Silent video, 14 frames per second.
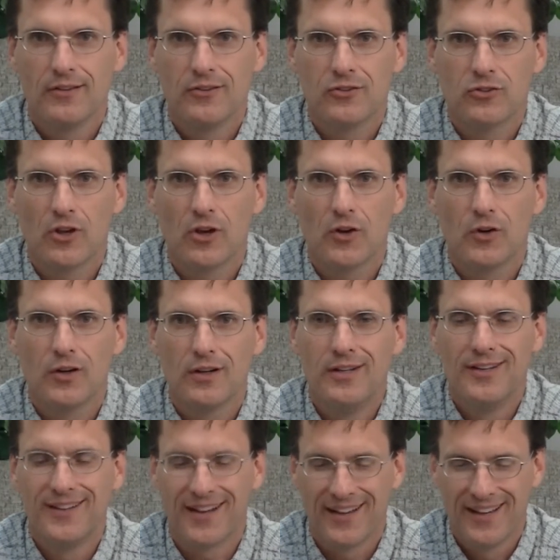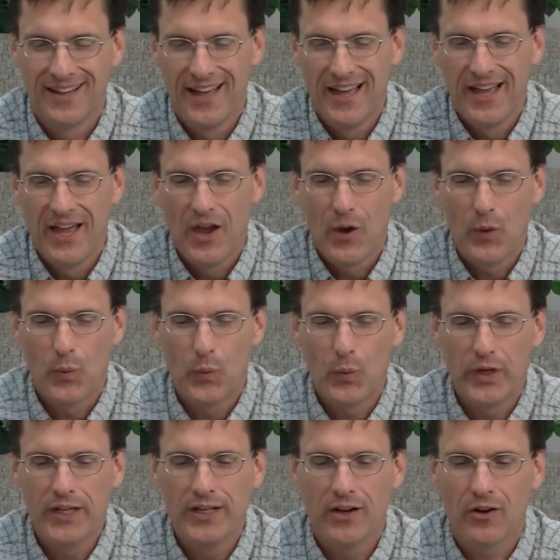So
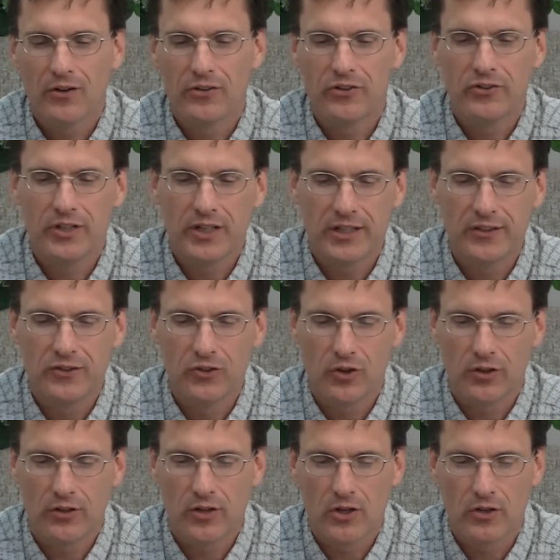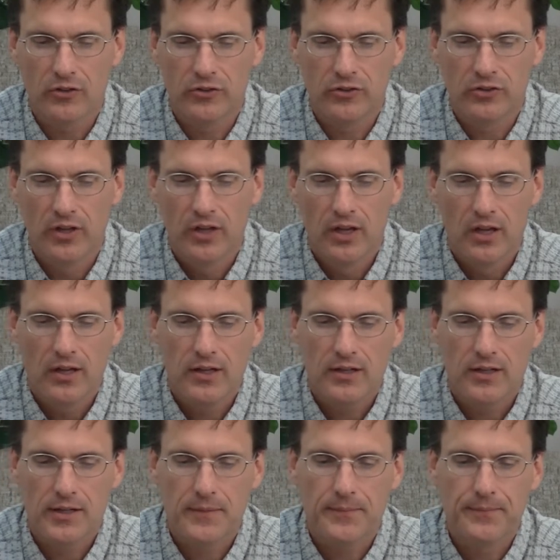we are sticking to our notes,
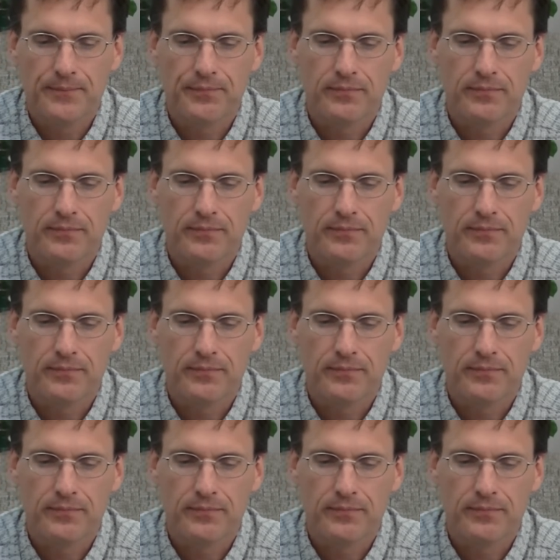and